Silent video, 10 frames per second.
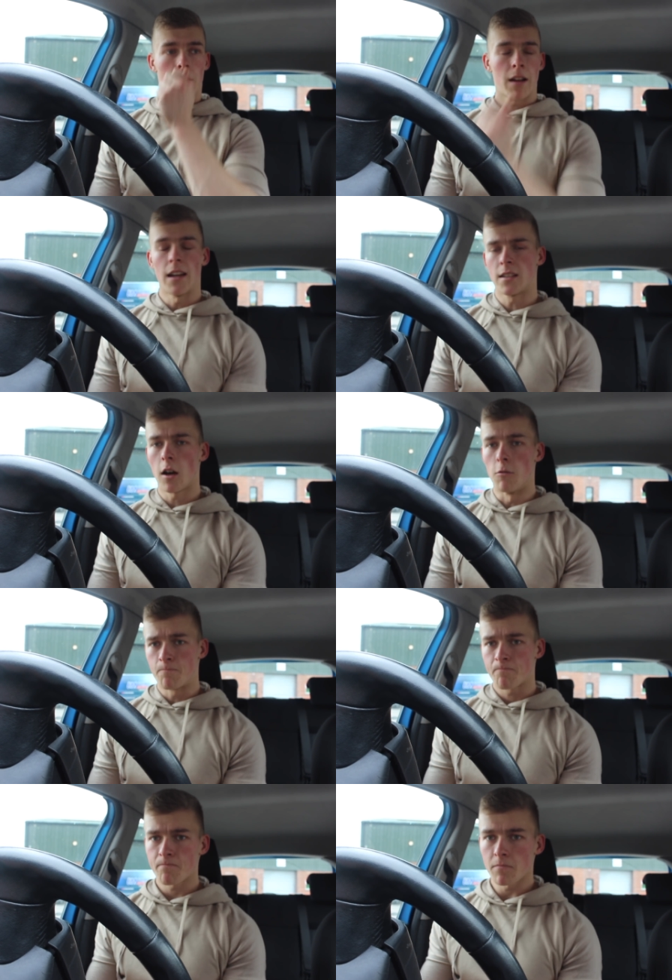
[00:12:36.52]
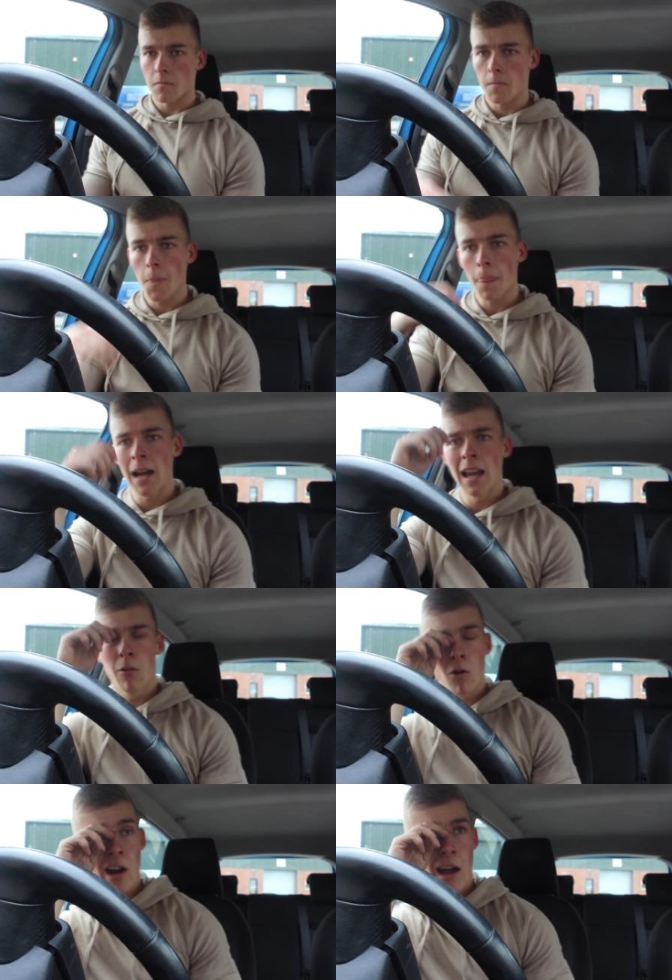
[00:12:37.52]
Okay, so
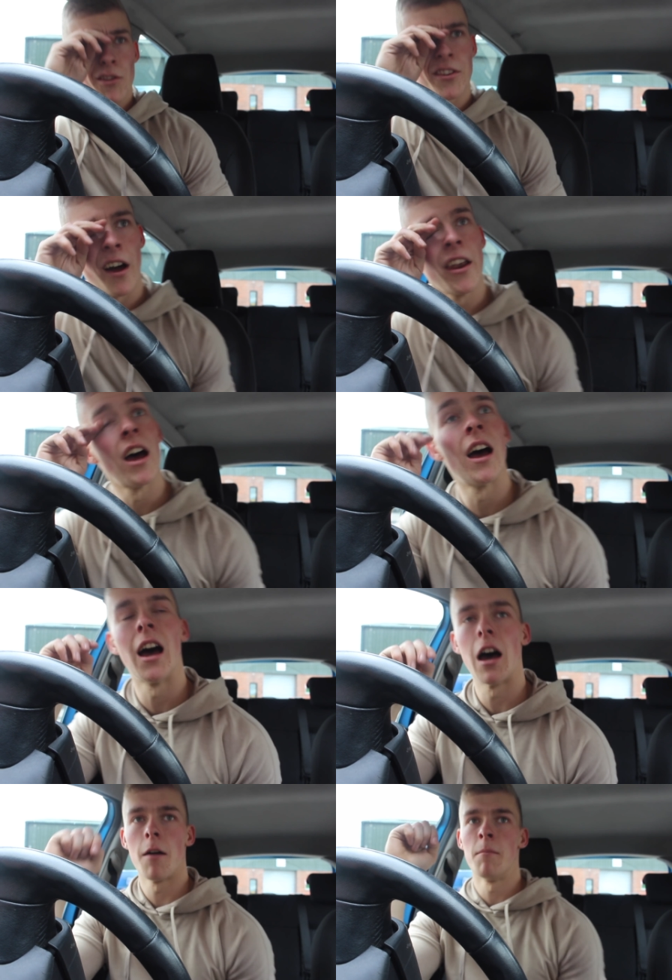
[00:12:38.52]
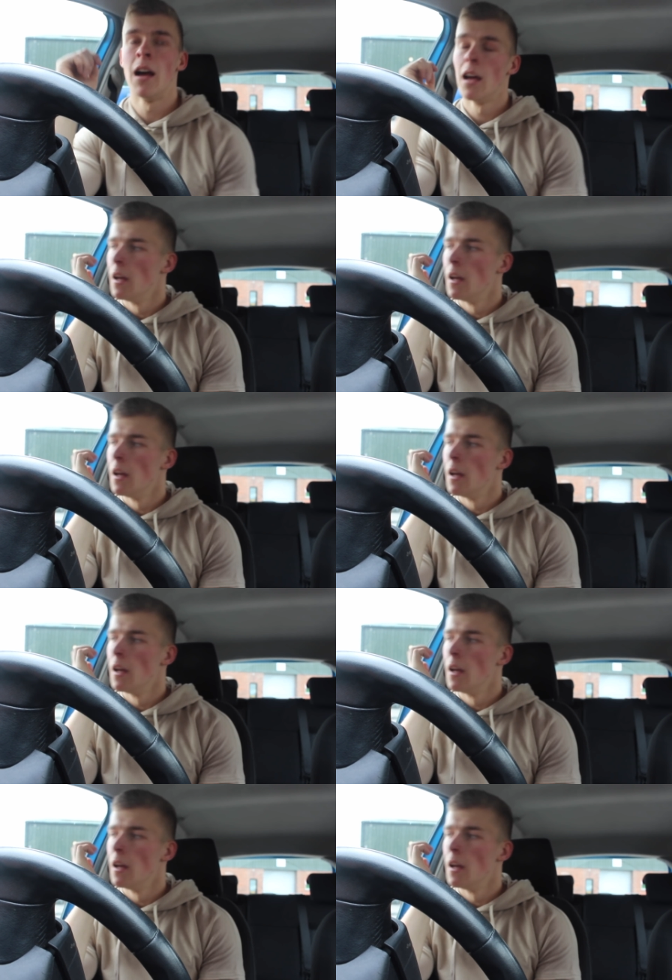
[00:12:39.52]
leg workout done. Um,